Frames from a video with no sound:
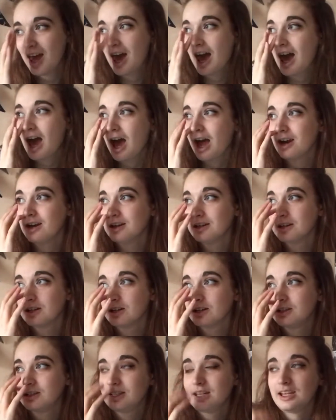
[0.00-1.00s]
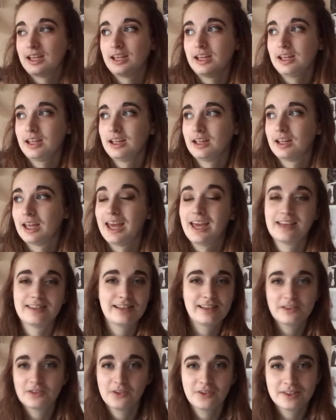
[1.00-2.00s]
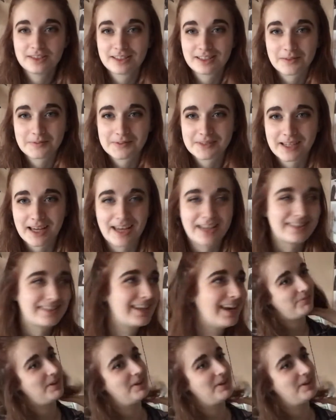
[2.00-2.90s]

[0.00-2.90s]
and she hears these noises upstairs.